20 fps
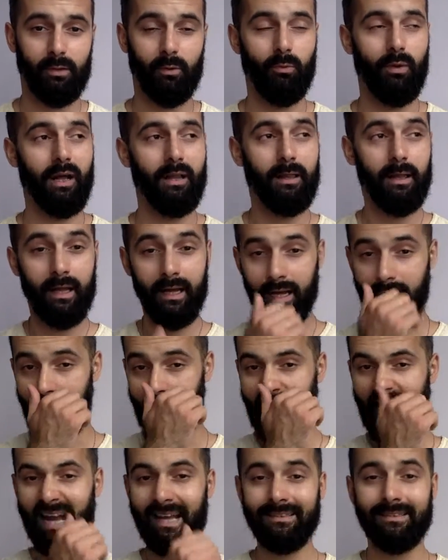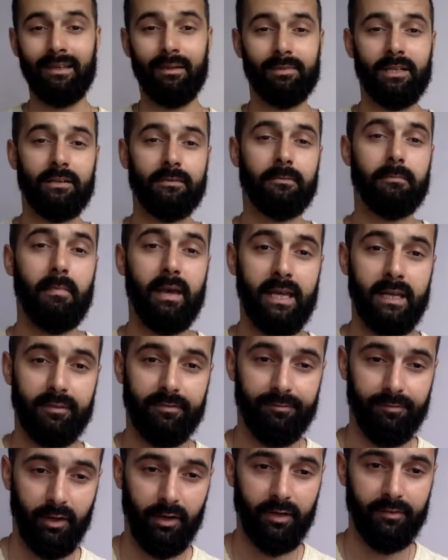Well, I sometimes make
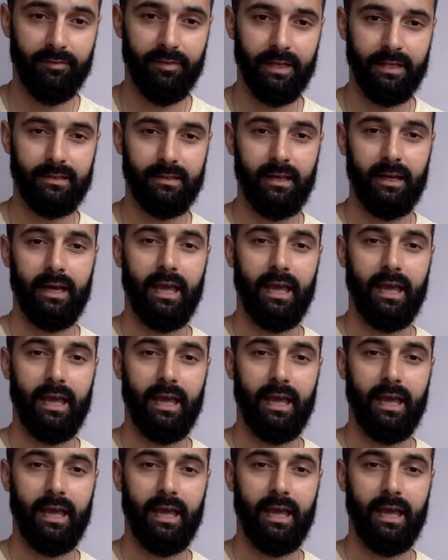fun of it,